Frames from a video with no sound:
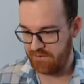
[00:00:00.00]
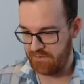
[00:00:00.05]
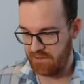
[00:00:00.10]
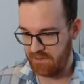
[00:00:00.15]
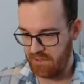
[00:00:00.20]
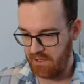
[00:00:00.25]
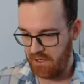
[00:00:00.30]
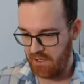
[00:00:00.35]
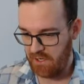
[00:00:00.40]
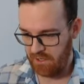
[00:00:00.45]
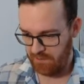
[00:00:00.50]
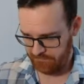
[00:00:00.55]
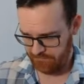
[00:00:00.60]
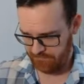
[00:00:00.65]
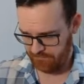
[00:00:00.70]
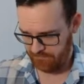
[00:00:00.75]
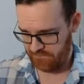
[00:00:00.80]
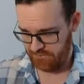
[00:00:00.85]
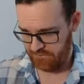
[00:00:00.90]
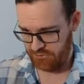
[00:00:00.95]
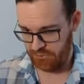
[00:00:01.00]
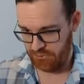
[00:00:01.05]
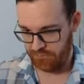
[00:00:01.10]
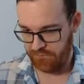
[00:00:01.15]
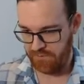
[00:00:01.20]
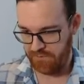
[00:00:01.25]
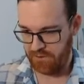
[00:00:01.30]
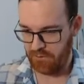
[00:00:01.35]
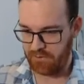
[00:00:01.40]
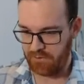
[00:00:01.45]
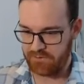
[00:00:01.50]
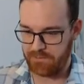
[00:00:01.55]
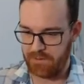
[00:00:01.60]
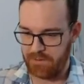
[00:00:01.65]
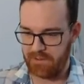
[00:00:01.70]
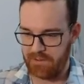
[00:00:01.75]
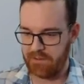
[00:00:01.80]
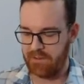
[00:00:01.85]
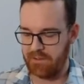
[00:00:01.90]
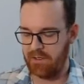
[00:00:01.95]
here there's a short video
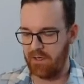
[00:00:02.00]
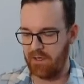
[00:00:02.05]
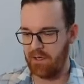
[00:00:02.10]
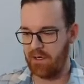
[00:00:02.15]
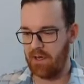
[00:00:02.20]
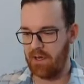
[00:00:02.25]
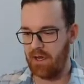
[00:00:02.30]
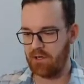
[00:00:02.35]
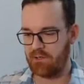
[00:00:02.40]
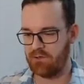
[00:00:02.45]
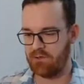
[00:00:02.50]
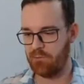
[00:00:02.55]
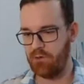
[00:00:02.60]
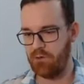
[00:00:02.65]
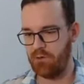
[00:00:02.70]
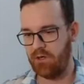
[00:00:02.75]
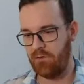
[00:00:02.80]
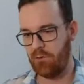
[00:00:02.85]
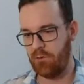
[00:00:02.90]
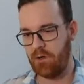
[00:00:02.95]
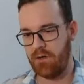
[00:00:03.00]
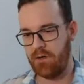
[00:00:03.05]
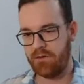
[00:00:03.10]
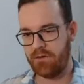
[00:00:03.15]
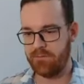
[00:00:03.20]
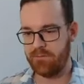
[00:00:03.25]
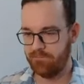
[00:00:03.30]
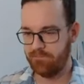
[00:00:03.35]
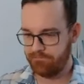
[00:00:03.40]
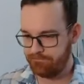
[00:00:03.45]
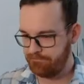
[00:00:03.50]
explaining the uh, actual brave rewards